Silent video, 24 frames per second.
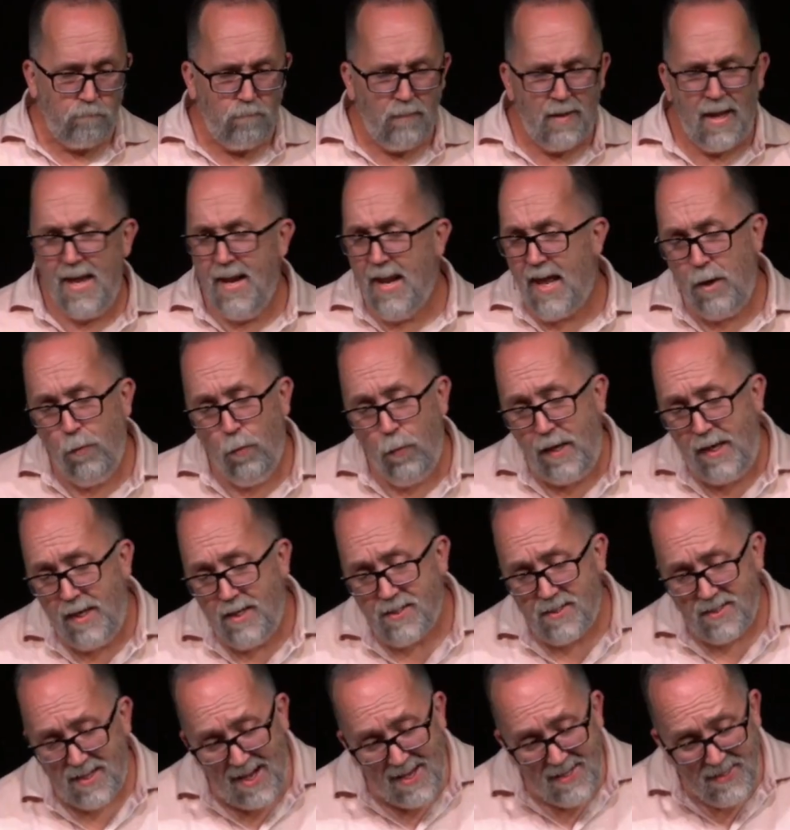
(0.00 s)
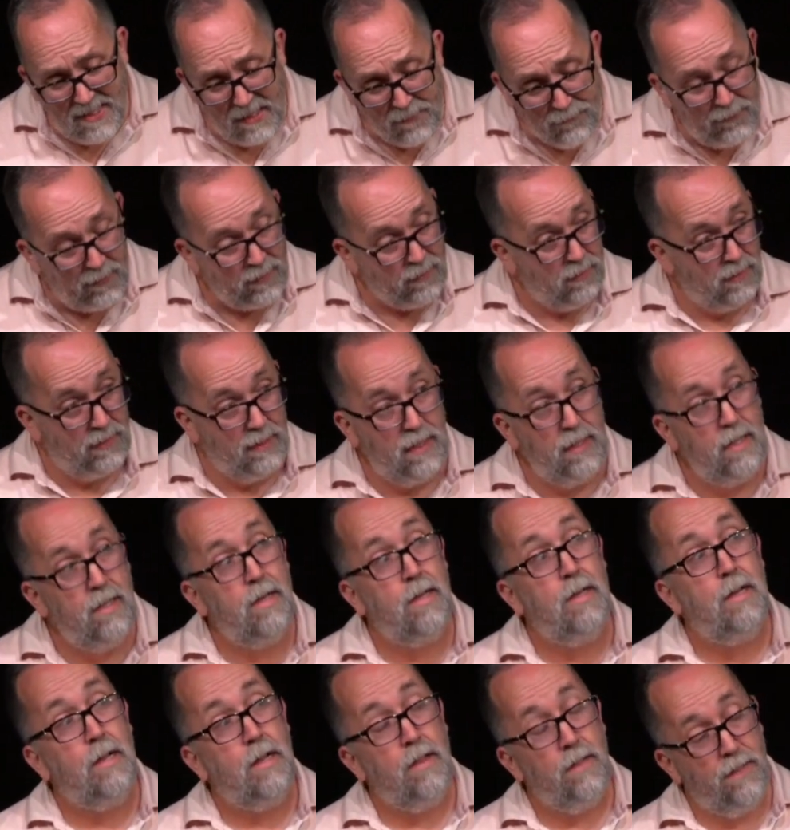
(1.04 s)
At eight weeks, scientifically,
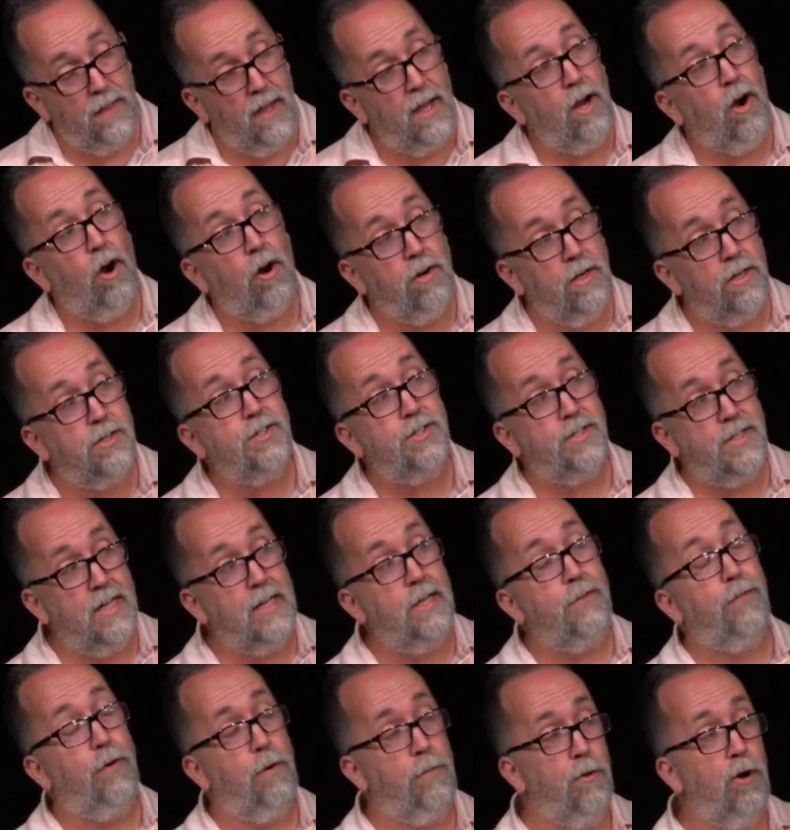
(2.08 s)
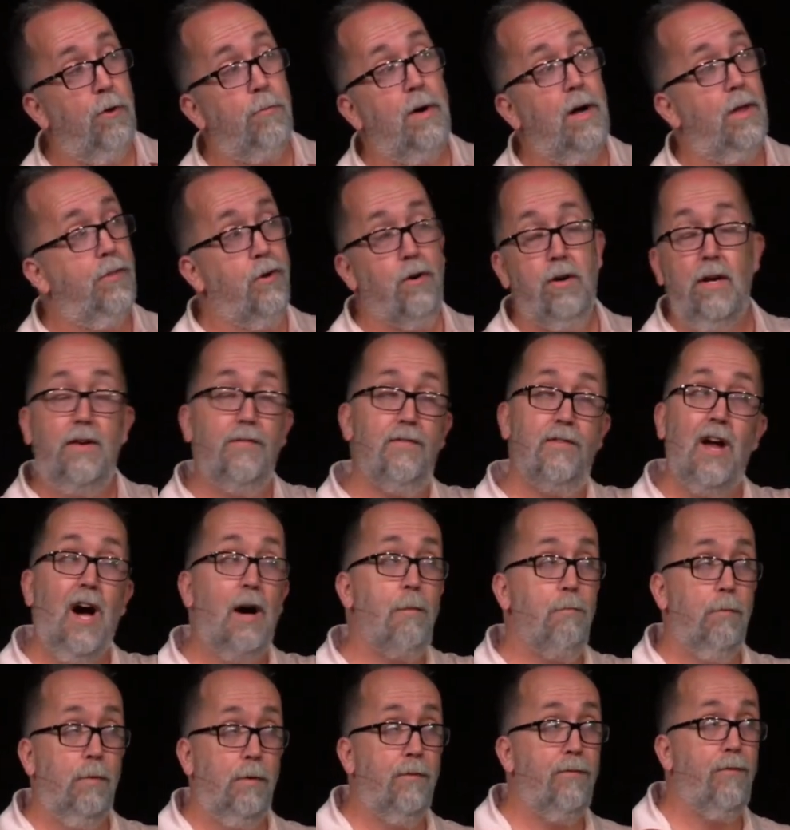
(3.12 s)
they are distinct from their mother, if
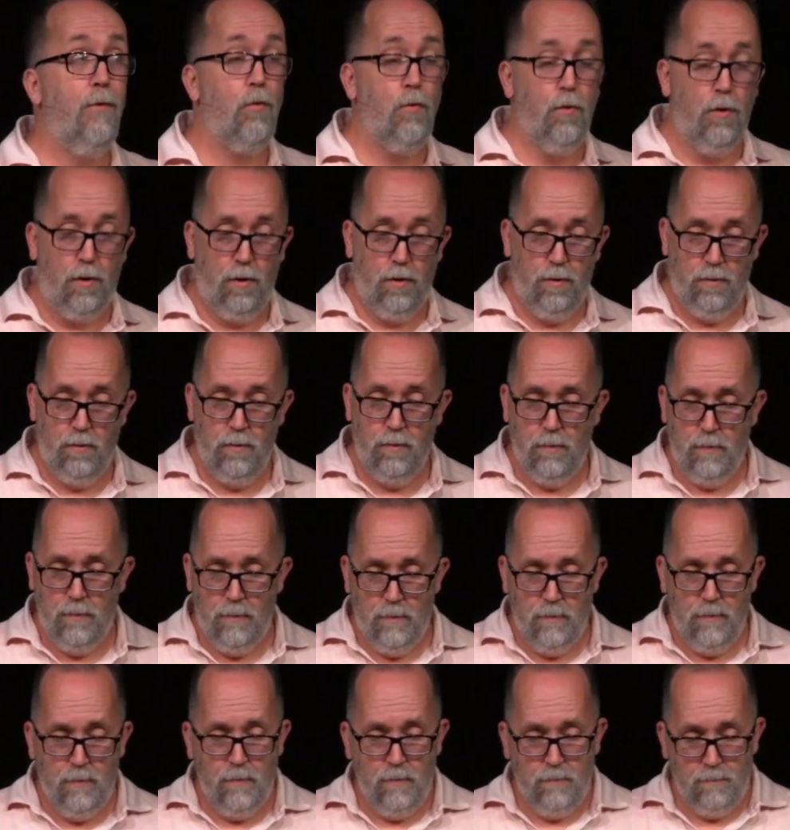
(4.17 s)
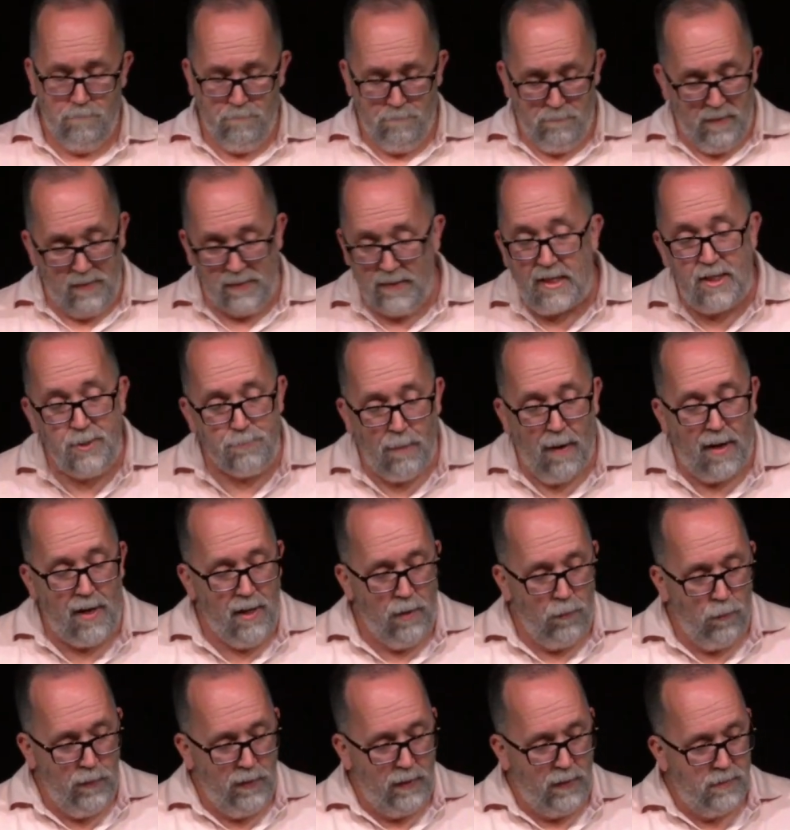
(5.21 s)
not before, at least by
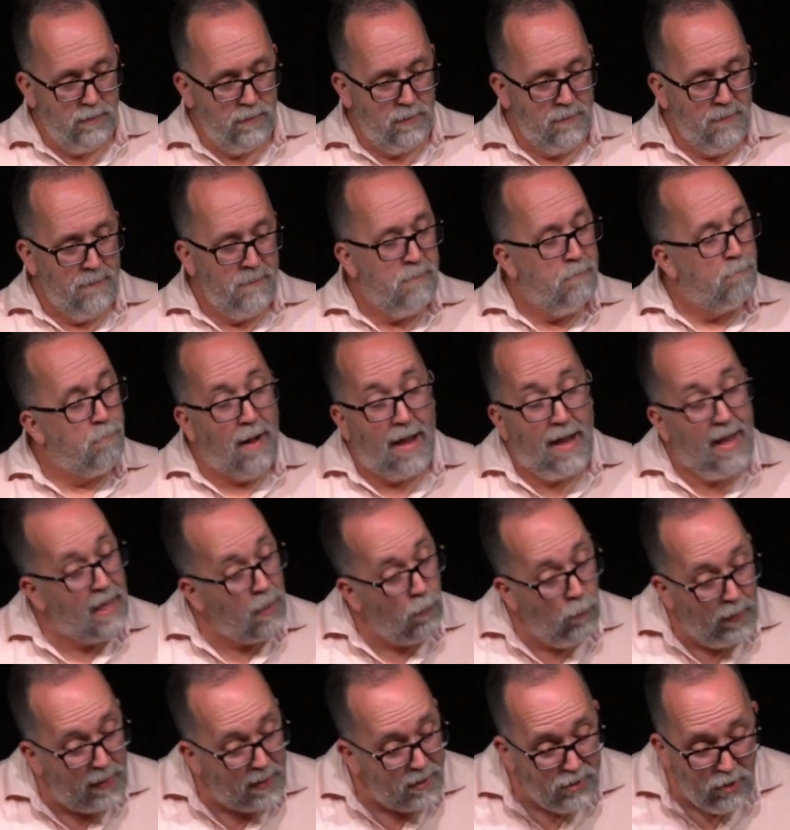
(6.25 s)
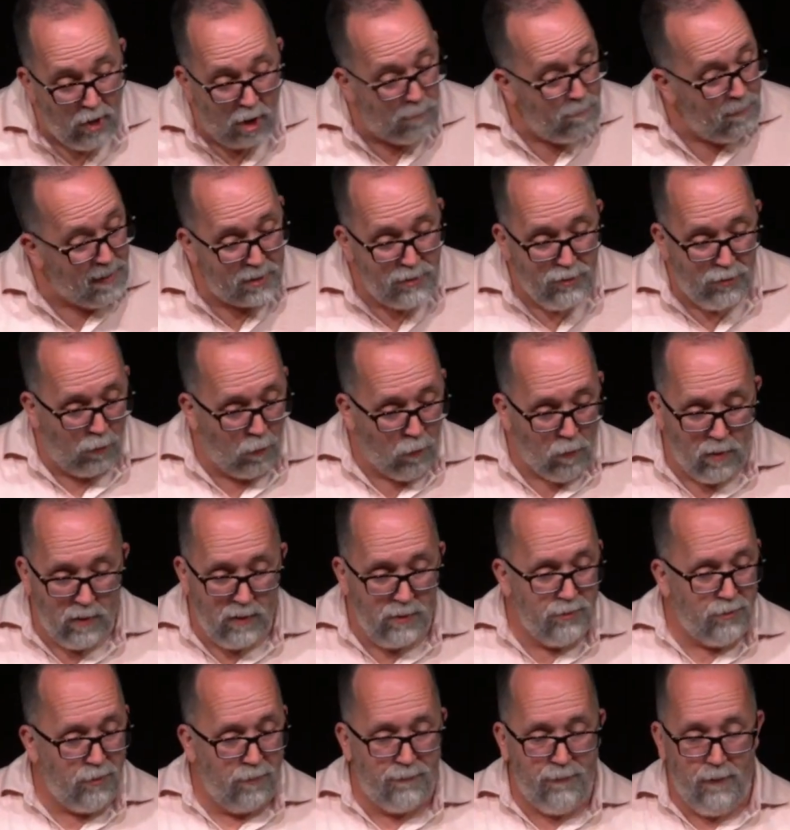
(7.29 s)
eight weeks. By eight weeks, all major
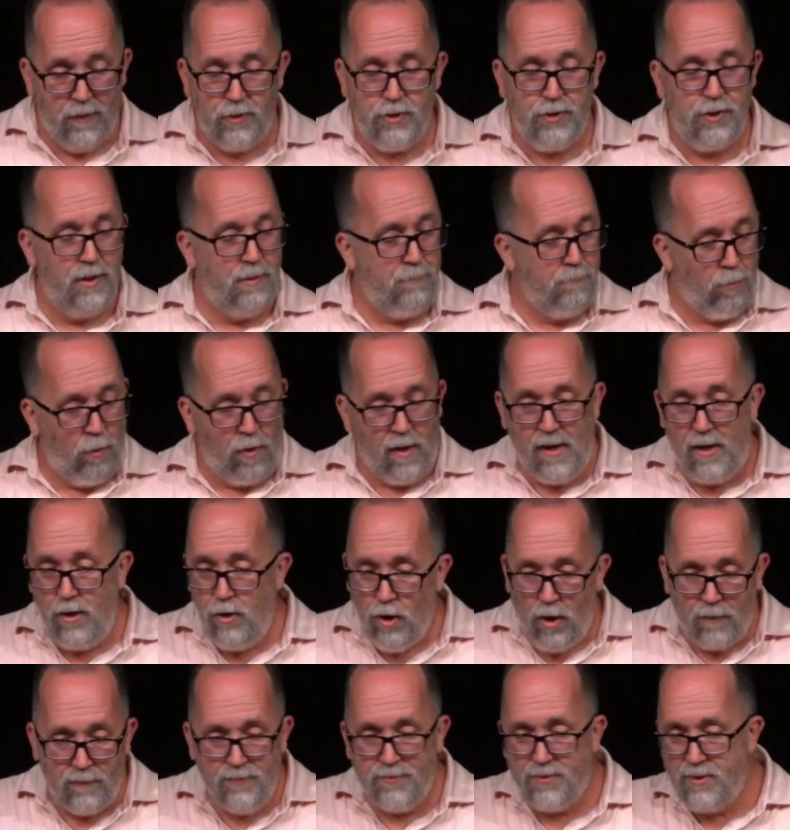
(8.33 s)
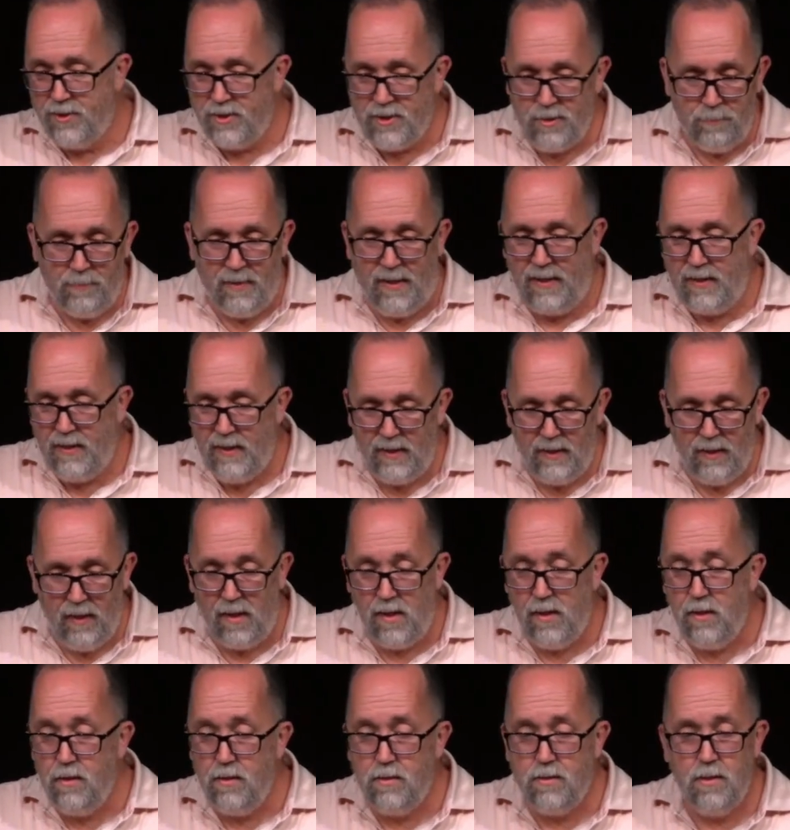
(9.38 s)
organs are functioning brain, nervous system, kidney, and
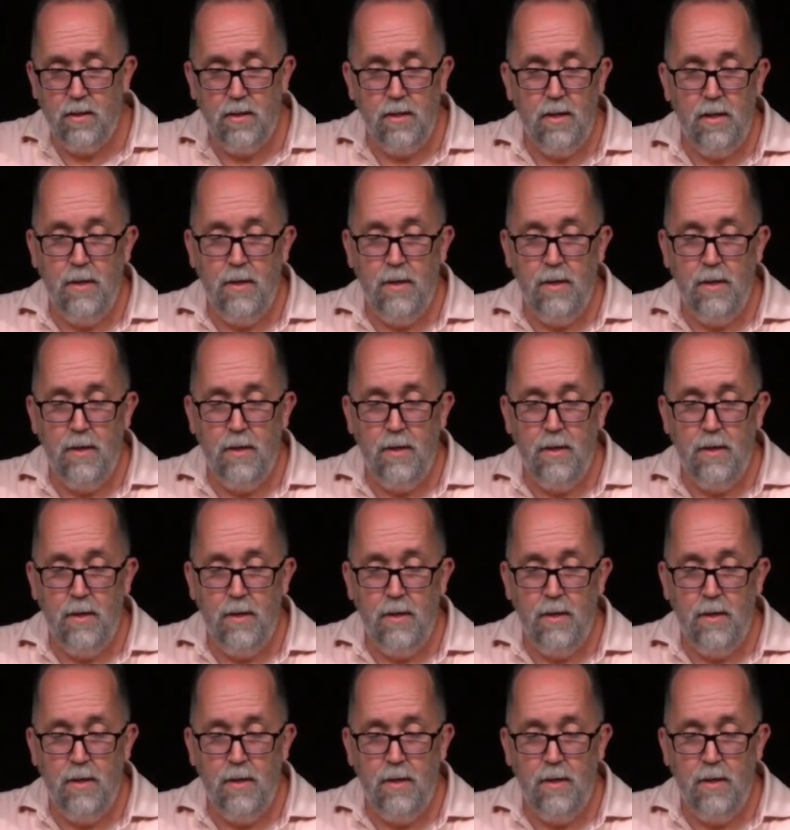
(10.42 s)
lungs.